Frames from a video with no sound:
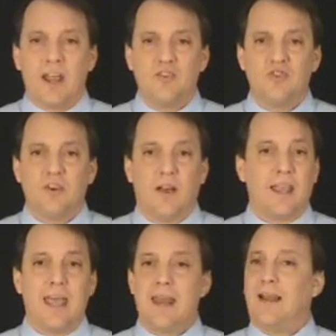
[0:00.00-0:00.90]
range.
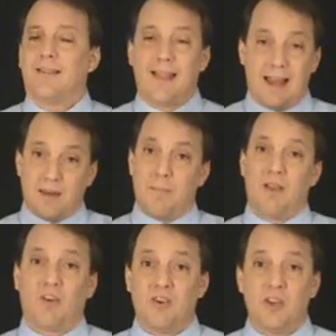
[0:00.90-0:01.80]
Again, a lot
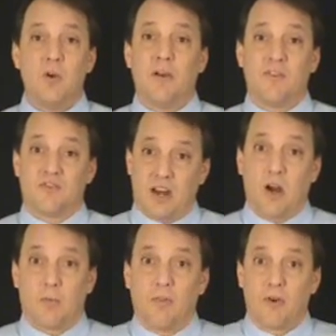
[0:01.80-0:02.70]
depends on you. If you're
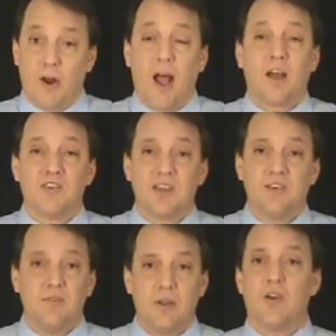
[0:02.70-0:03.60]
terrible, they're not going to
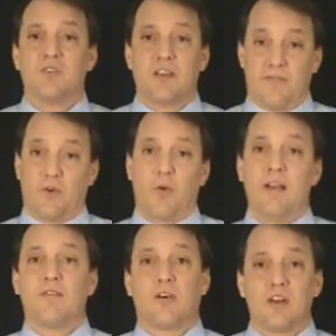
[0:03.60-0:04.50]
stay 2 years. If you're
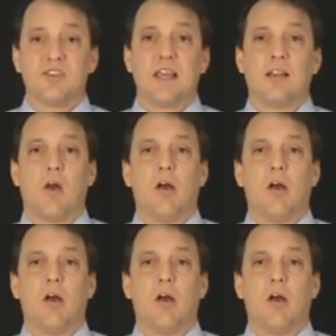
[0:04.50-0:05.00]
great, they're going to stay